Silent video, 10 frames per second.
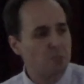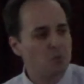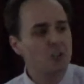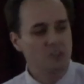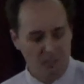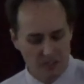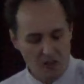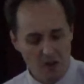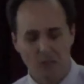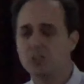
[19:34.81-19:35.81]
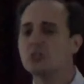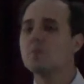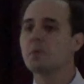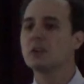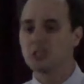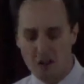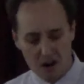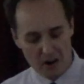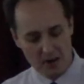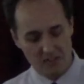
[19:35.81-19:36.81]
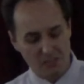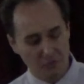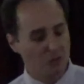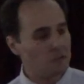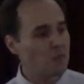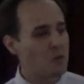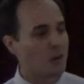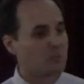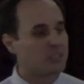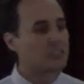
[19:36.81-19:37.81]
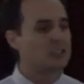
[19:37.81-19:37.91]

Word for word: book of the law supercharged the reforms that